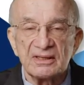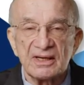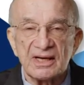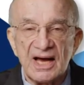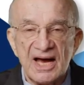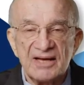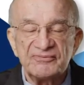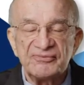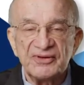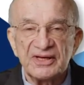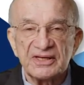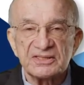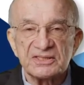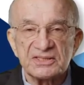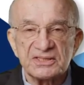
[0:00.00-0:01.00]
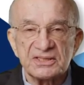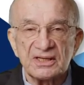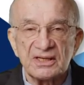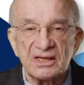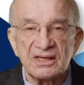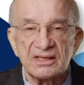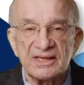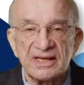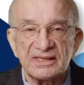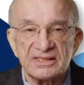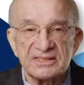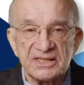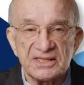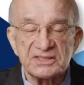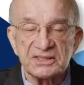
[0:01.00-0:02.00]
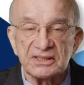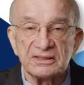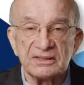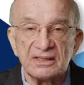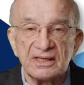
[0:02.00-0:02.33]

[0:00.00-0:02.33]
conflicts that existed